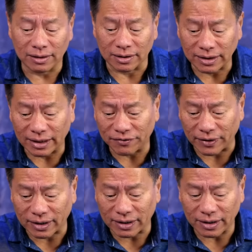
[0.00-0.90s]
The side
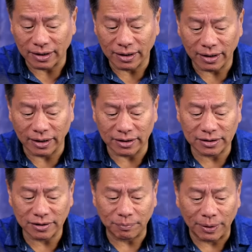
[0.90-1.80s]
effect
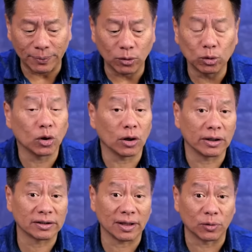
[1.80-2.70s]
is people who don't
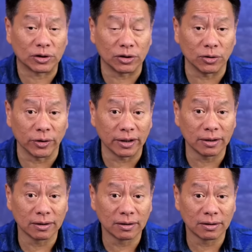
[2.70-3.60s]
understand what you're
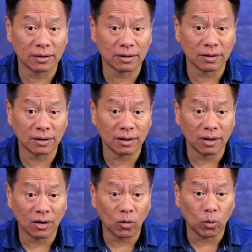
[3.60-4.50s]
doing
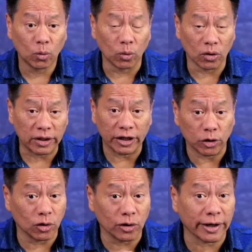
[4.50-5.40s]
will
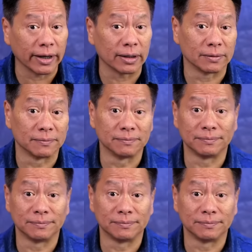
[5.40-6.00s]
think you don't care.